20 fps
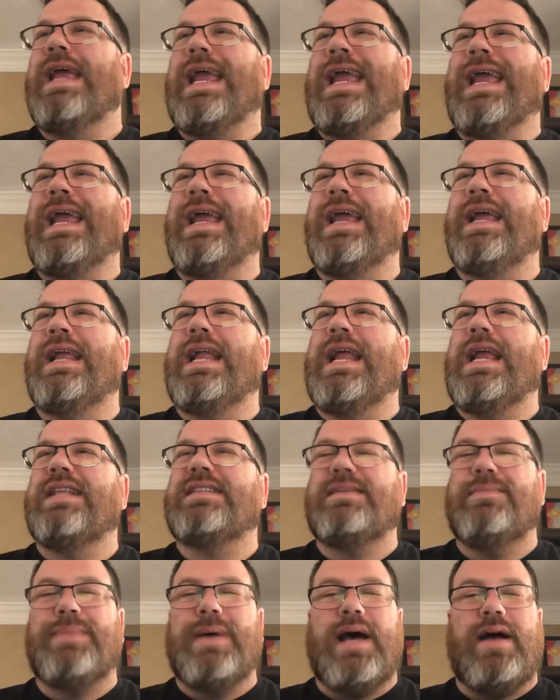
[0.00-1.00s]
and
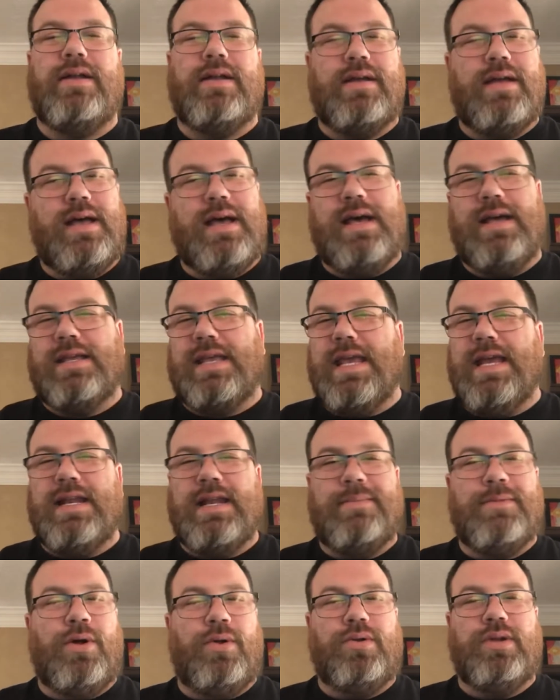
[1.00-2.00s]
it's about a kid
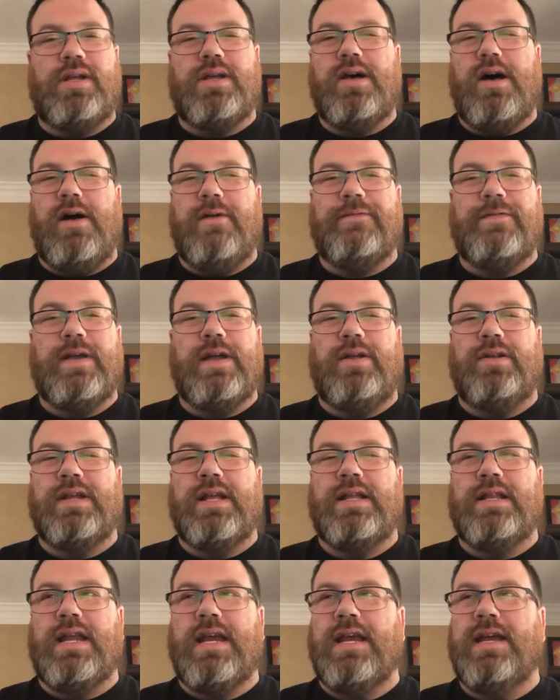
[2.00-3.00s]
named Holden Caulfield
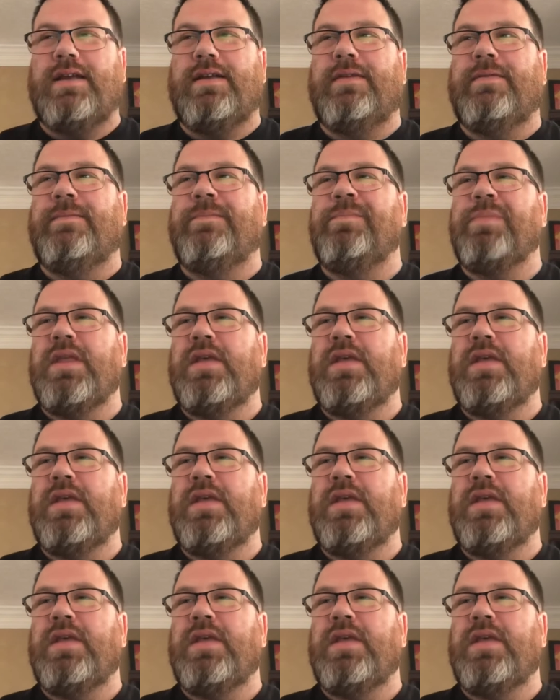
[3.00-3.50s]
and